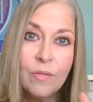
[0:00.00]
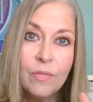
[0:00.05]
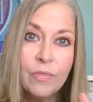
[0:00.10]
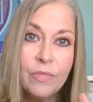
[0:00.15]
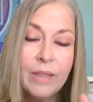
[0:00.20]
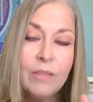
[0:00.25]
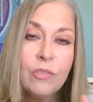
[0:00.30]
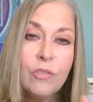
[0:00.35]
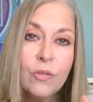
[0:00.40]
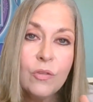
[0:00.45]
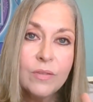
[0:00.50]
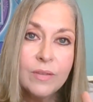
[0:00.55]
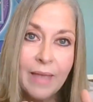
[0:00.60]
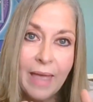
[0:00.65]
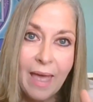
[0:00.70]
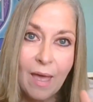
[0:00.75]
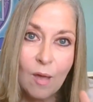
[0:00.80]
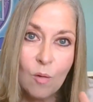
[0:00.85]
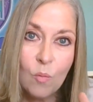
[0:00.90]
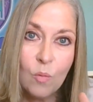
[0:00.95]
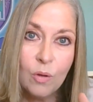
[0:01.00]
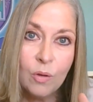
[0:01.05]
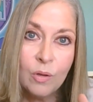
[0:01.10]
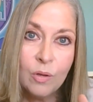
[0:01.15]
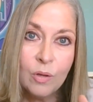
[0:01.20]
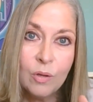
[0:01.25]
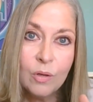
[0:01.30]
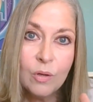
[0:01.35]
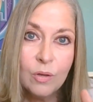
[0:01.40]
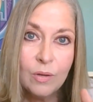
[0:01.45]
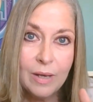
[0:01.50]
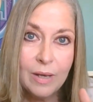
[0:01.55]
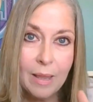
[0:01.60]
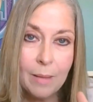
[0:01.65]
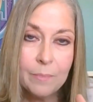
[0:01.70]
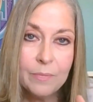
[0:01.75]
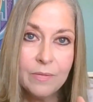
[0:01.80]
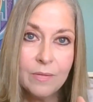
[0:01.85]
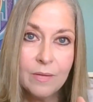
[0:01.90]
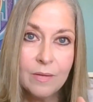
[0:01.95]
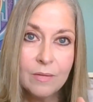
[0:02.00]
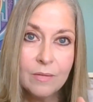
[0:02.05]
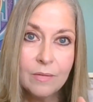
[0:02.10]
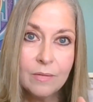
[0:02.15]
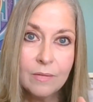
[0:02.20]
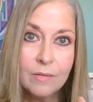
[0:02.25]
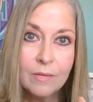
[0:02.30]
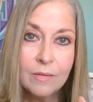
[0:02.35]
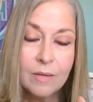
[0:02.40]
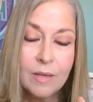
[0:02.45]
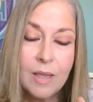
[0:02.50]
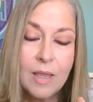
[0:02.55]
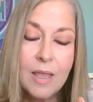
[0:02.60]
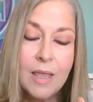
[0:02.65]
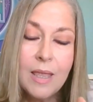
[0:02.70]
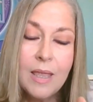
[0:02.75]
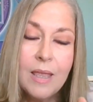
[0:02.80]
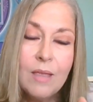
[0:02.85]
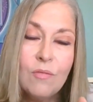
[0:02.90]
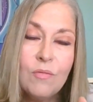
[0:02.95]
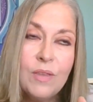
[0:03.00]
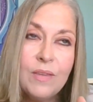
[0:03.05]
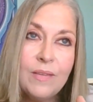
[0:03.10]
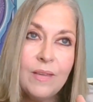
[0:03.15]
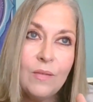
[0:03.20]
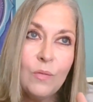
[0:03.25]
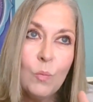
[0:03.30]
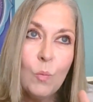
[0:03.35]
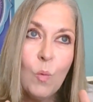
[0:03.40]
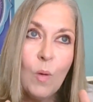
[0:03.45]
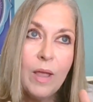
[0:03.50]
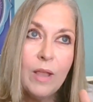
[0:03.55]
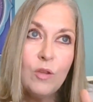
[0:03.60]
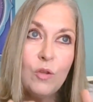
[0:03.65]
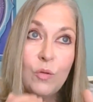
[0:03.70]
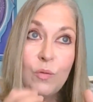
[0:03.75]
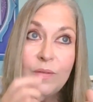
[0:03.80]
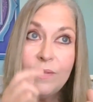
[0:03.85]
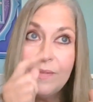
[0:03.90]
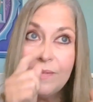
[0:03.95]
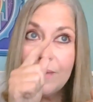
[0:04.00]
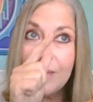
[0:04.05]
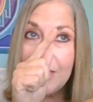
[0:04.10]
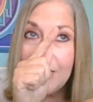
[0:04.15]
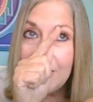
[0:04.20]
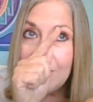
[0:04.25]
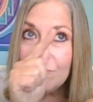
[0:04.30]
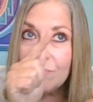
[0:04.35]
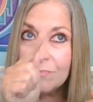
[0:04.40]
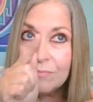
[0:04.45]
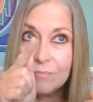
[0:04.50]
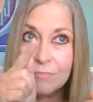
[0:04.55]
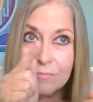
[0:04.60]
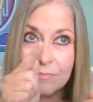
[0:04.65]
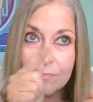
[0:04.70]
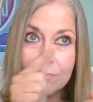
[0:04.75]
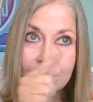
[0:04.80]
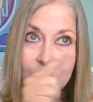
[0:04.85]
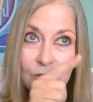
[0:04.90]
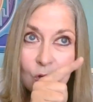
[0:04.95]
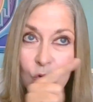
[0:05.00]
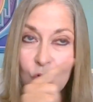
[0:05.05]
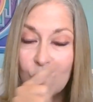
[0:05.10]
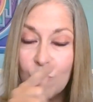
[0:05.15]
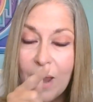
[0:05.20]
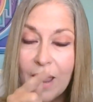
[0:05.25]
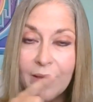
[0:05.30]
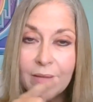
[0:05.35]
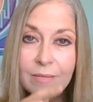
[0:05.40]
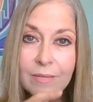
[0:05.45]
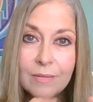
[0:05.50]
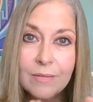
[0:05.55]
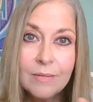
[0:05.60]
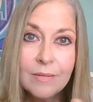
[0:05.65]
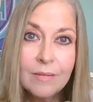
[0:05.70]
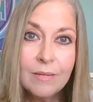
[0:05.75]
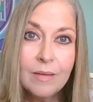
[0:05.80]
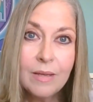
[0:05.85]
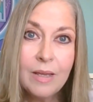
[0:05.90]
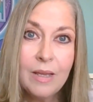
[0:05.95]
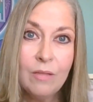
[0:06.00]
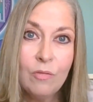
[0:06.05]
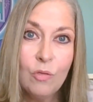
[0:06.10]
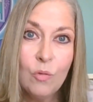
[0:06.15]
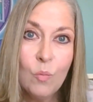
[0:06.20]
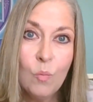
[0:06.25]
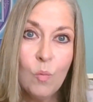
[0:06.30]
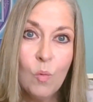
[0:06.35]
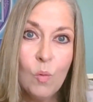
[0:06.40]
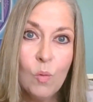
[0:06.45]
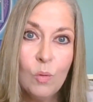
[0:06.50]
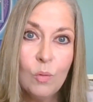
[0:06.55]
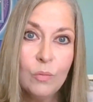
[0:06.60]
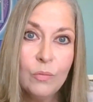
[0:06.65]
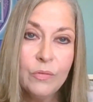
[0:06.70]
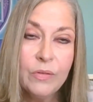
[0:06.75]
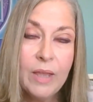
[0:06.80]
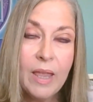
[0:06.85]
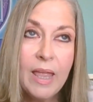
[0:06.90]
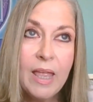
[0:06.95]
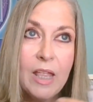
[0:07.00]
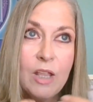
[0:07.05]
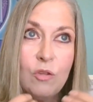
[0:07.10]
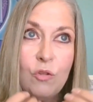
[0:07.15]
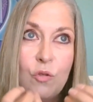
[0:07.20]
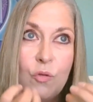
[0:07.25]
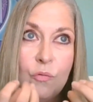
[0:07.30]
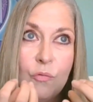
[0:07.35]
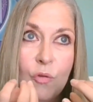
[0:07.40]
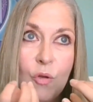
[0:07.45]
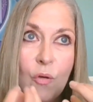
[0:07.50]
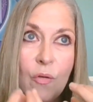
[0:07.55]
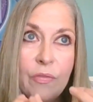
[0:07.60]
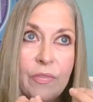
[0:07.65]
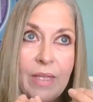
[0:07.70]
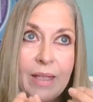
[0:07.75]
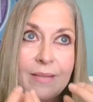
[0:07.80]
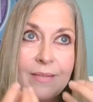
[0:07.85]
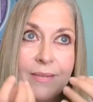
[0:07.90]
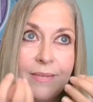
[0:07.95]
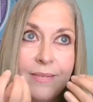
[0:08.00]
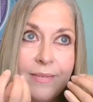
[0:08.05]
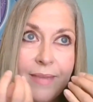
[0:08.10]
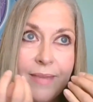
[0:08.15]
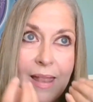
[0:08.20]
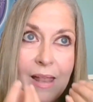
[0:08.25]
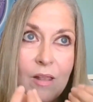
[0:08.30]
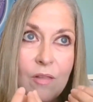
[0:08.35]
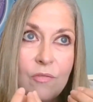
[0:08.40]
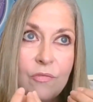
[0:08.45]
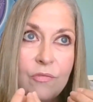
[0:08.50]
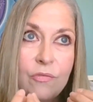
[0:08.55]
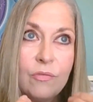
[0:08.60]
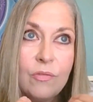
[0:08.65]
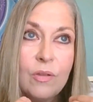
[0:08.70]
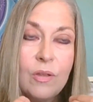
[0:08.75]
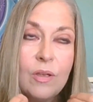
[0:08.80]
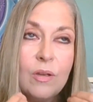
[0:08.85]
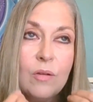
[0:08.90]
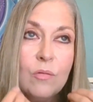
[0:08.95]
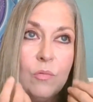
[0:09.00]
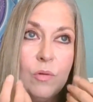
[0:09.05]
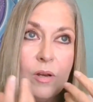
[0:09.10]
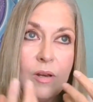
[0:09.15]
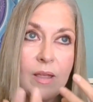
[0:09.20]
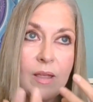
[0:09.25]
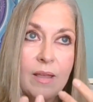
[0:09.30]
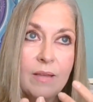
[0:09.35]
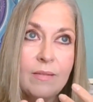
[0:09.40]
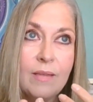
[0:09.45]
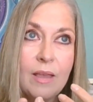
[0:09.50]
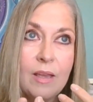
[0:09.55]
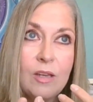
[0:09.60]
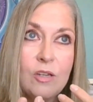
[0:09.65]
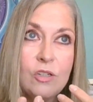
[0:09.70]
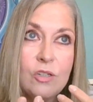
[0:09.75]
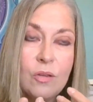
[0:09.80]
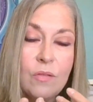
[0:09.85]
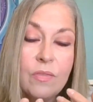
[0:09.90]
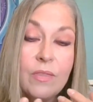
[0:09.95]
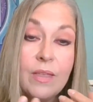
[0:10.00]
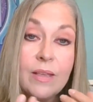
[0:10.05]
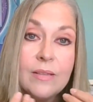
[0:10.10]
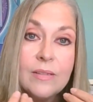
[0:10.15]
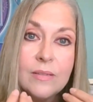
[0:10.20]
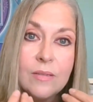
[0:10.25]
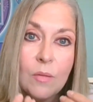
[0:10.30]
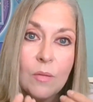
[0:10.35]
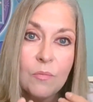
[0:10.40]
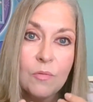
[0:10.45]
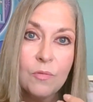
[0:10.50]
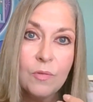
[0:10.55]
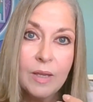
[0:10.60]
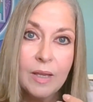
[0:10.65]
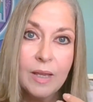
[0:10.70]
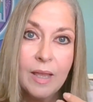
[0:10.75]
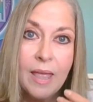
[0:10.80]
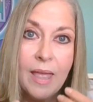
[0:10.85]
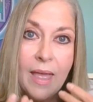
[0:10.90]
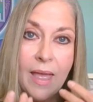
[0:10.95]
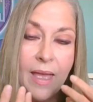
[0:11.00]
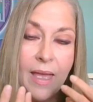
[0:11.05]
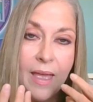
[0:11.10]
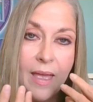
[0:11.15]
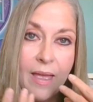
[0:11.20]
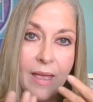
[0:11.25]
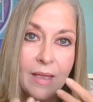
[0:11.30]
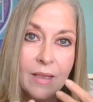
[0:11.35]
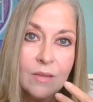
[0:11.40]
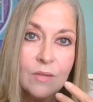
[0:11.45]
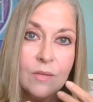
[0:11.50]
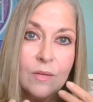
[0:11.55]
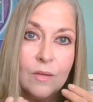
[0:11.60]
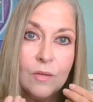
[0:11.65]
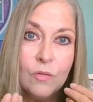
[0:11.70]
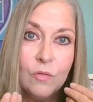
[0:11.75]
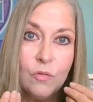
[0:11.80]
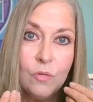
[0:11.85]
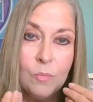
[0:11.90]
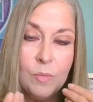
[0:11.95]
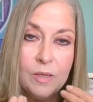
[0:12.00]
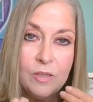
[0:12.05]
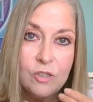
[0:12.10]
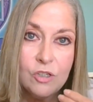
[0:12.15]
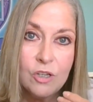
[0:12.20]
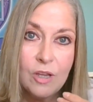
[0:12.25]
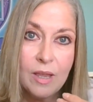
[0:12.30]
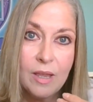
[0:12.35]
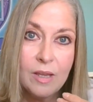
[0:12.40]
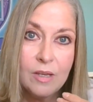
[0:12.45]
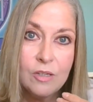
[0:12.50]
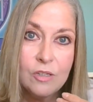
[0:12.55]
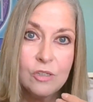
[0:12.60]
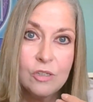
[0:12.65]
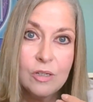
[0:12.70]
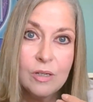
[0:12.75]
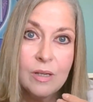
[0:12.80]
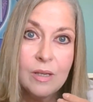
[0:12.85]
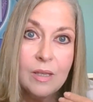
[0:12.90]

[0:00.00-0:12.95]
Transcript: that the Tower collapses. This is when you see cracks in the walls and you've got that self-realization that something has to be changed,